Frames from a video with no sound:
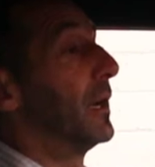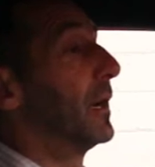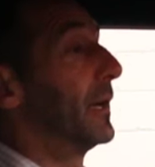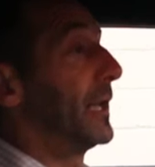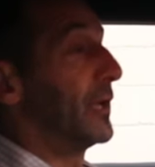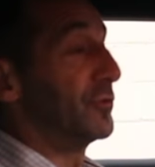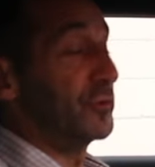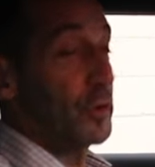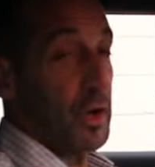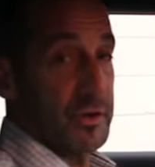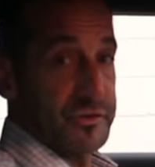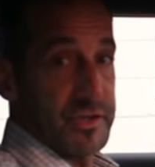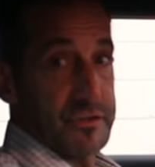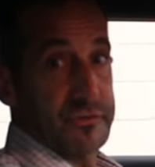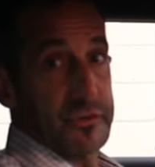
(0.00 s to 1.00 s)
It has yaw
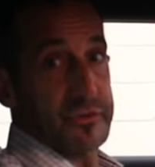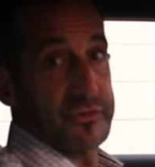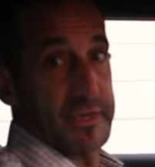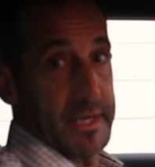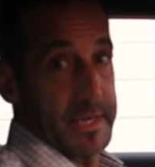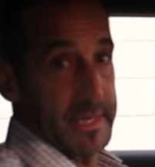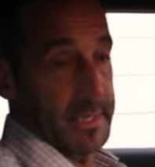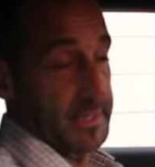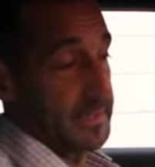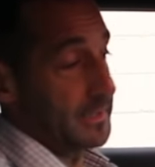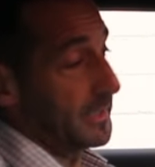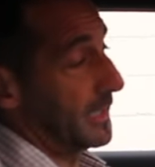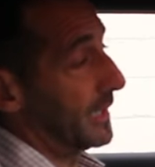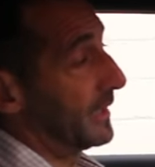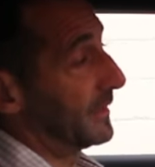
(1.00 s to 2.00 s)
sensors
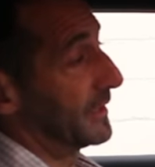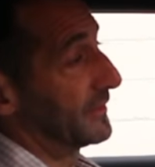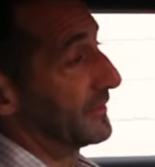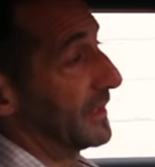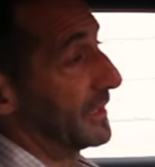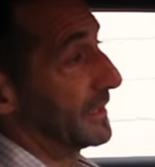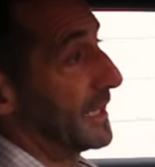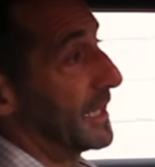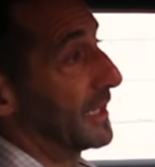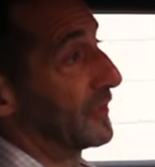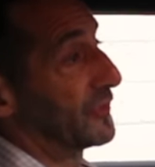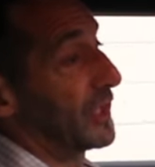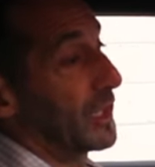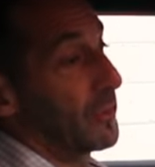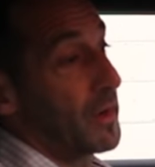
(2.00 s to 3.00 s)
and things like that,
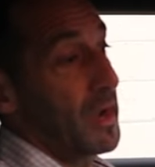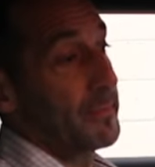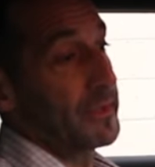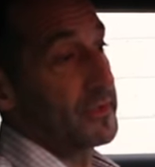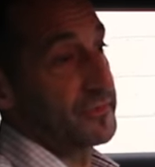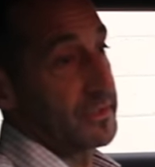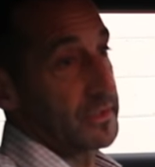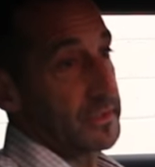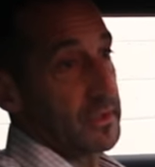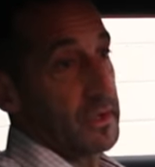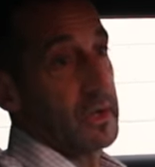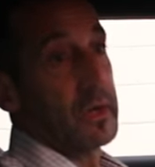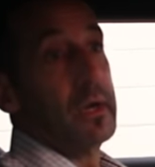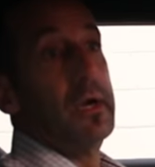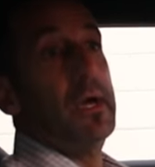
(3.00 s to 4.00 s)
accelerometers in the
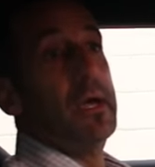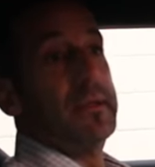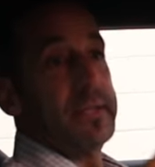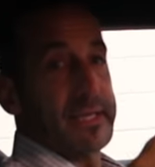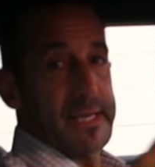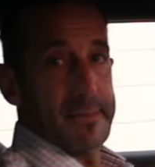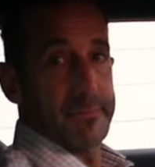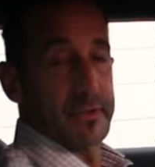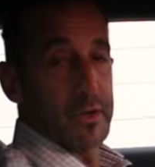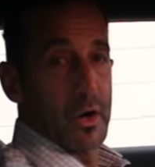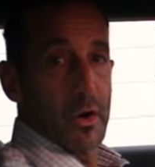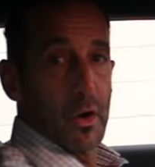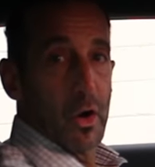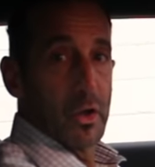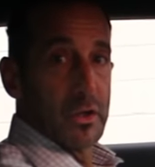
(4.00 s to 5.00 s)
car to keep the
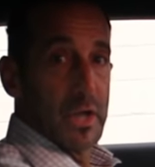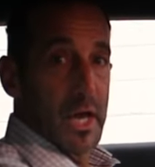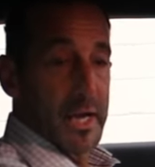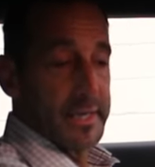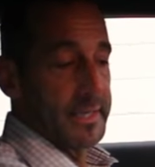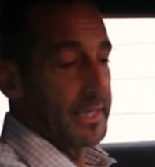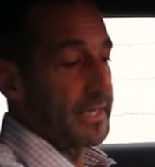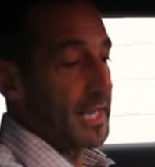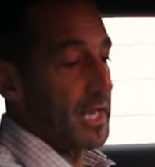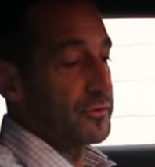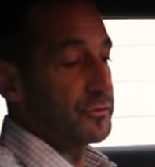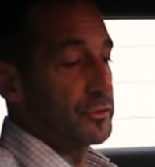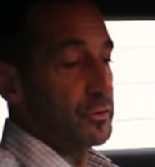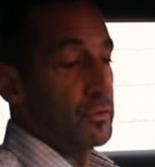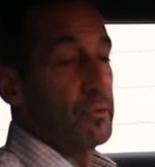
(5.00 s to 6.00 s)
car on line. And
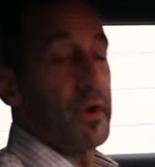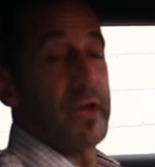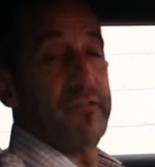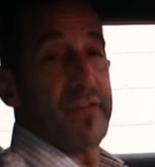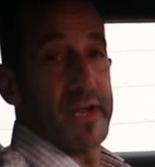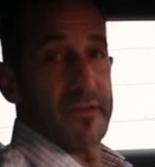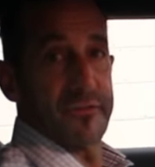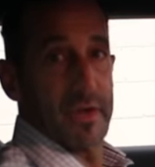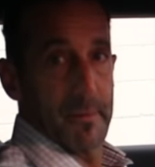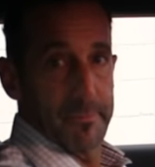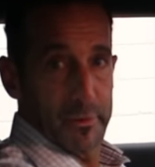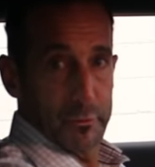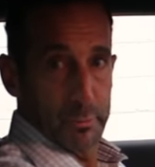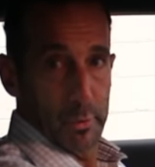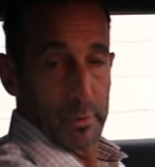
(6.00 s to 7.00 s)
as you advance up
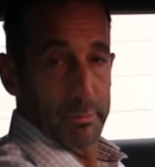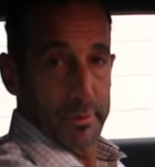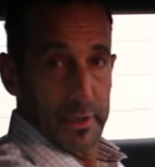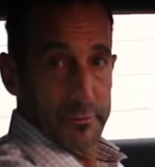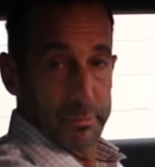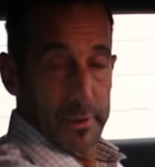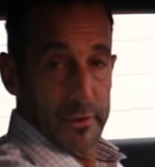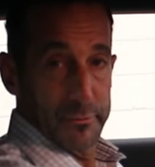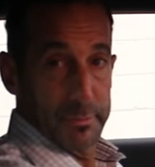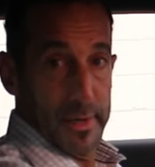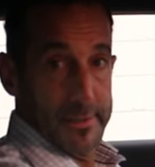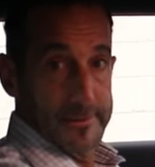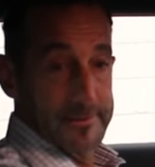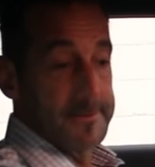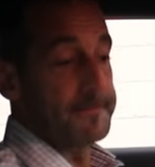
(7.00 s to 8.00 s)
the Sport Plus
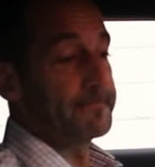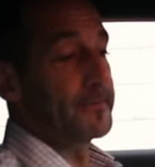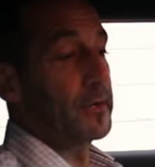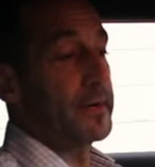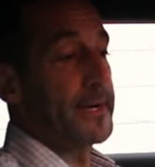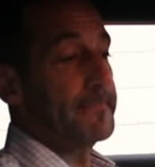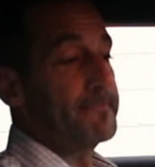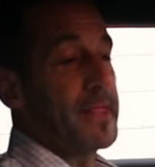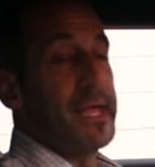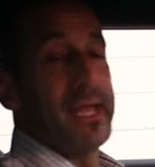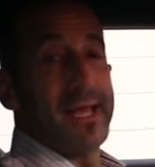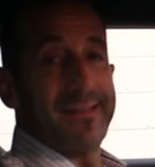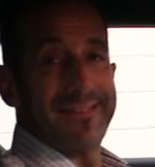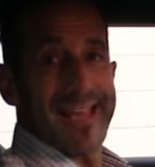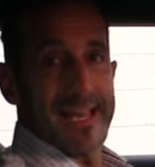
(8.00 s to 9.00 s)
button, all right,
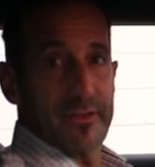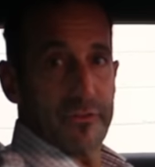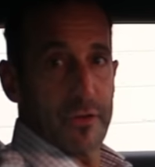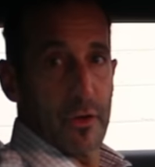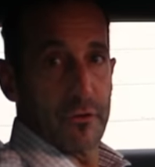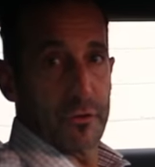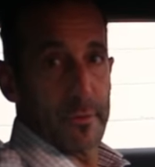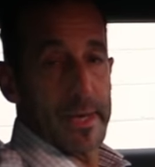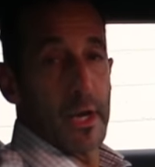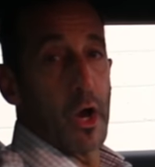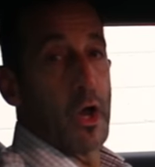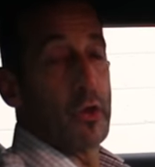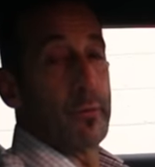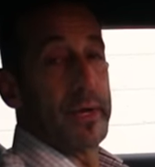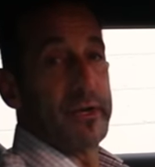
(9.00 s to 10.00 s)
it takes those away
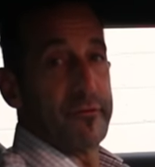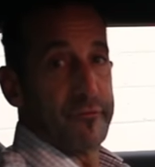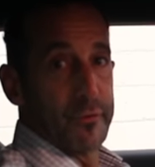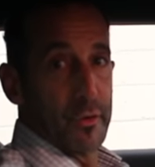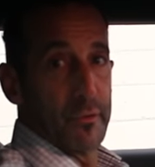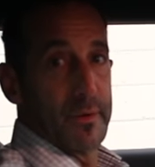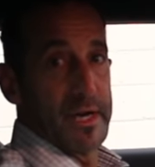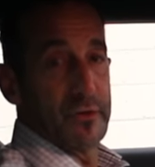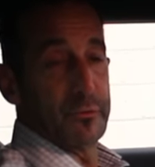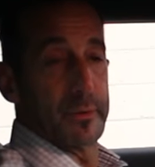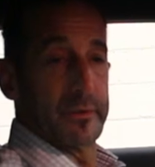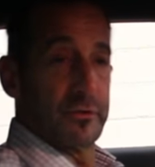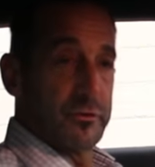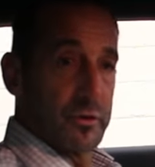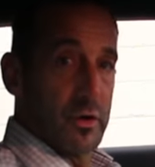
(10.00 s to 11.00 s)
all the way to full race
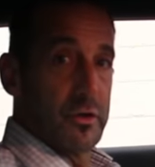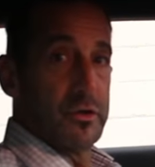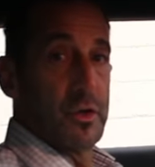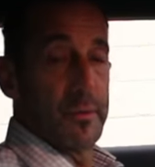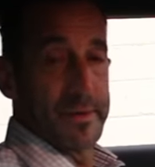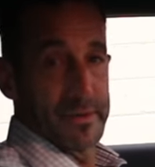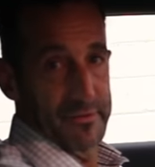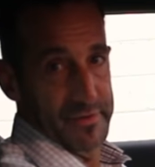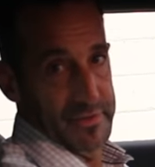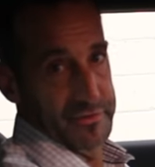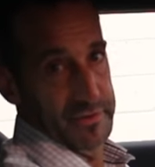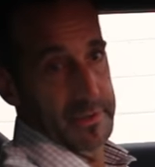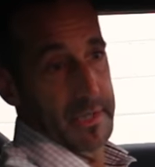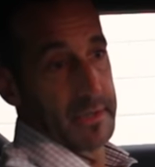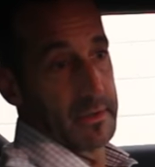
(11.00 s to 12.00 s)
where there's no
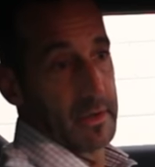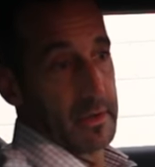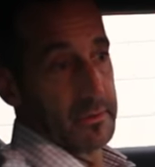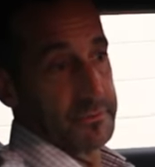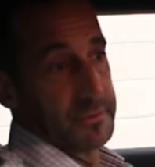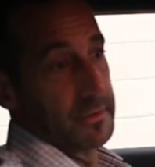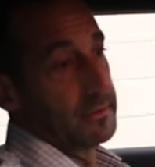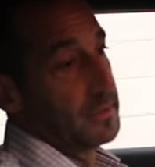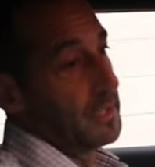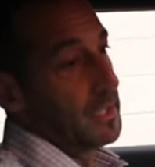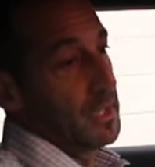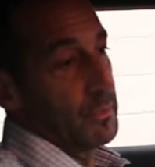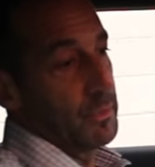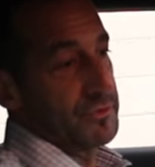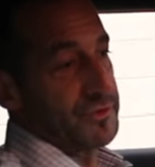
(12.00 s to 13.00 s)
intervention at all. So
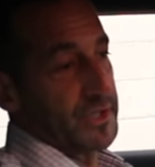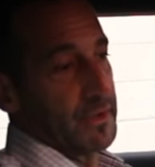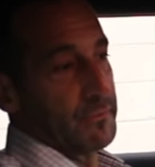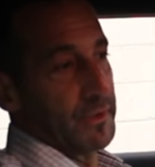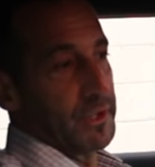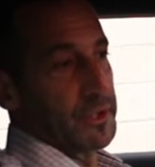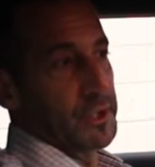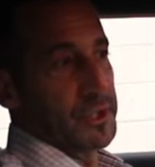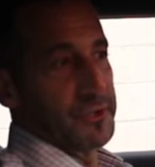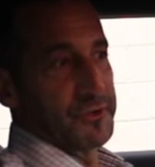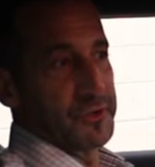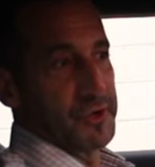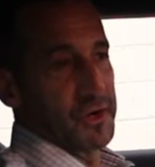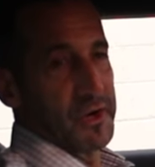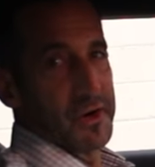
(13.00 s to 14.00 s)
once you get really good at
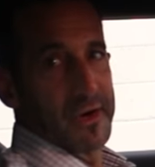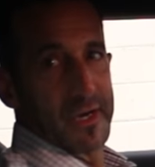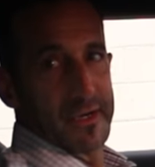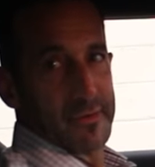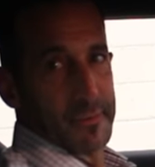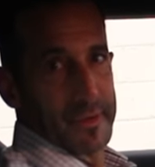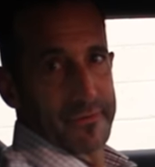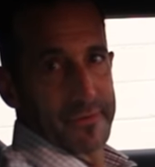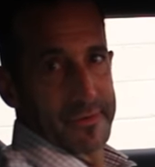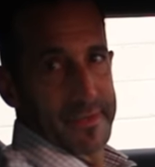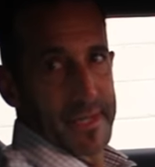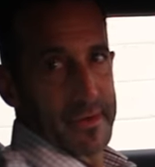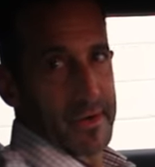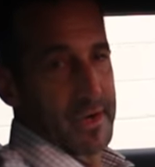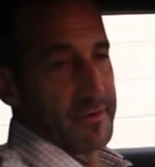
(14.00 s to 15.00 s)
the car and you want to turn
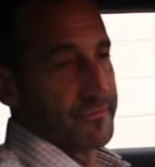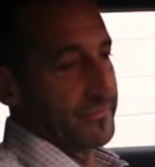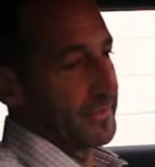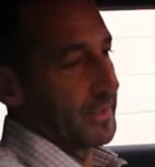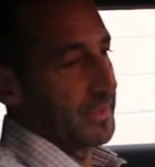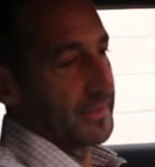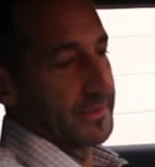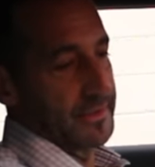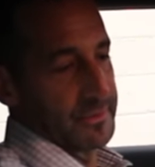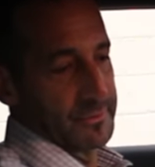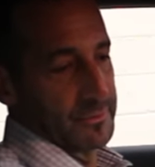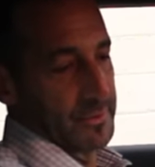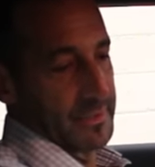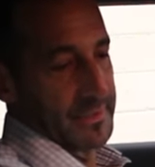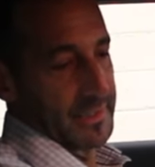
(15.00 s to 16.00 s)
that off, you can
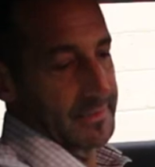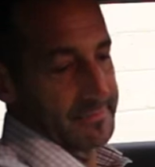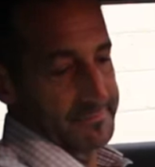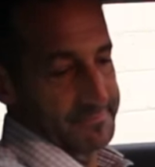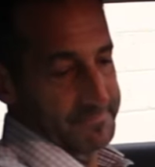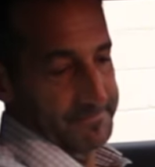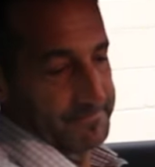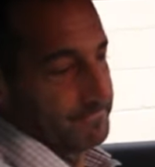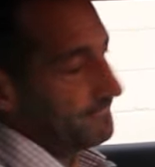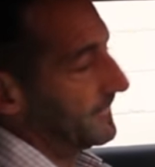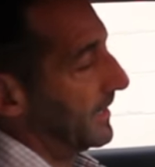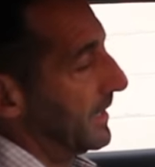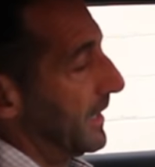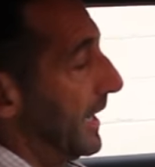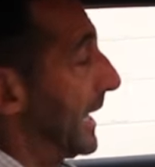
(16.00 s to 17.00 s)
do all that.
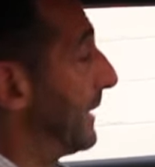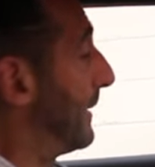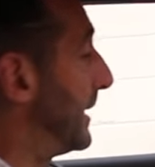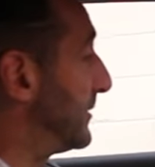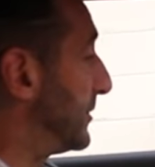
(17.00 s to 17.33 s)
Anyway,